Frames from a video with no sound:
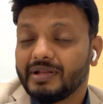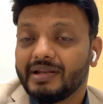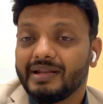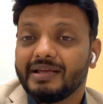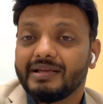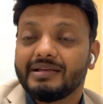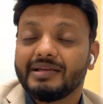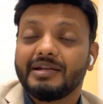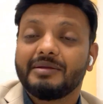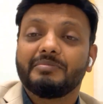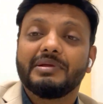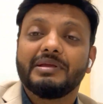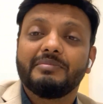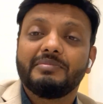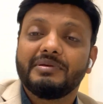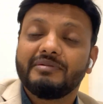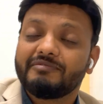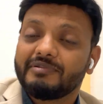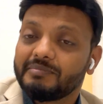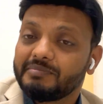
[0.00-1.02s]
like it may
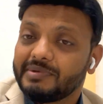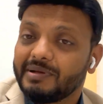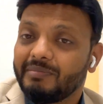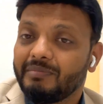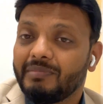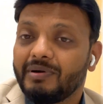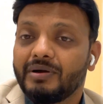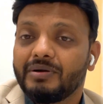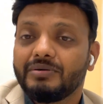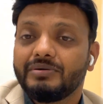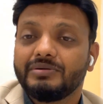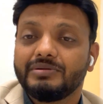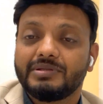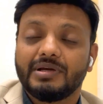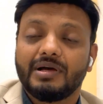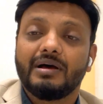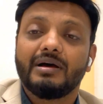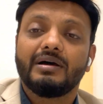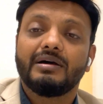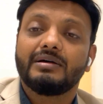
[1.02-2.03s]
be from the mouth
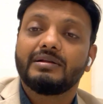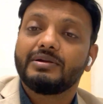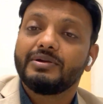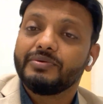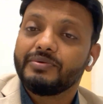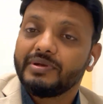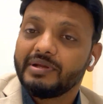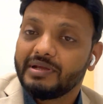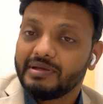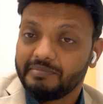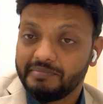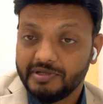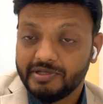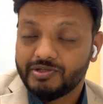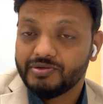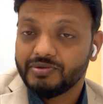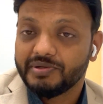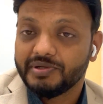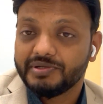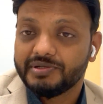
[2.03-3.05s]
or during a
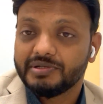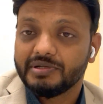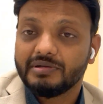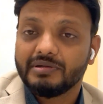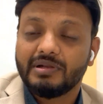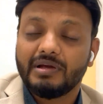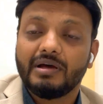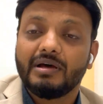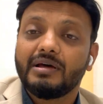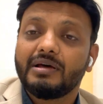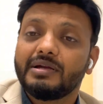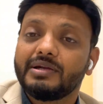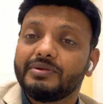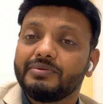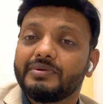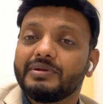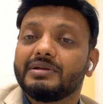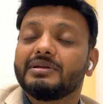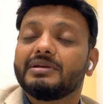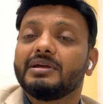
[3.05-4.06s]
micturition or
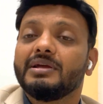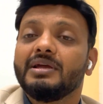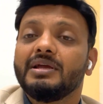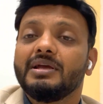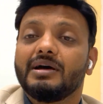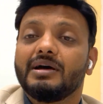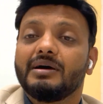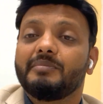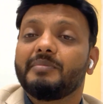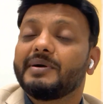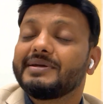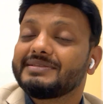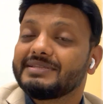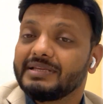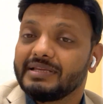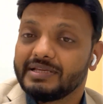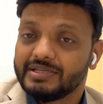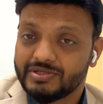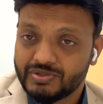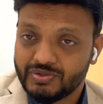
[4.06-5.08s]
during
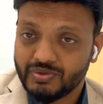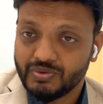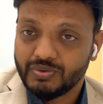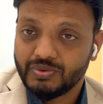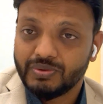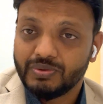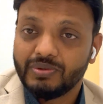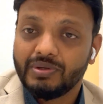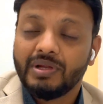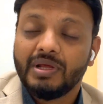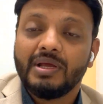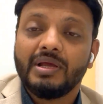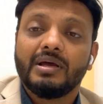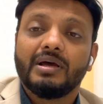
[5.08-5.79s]
passing a stool,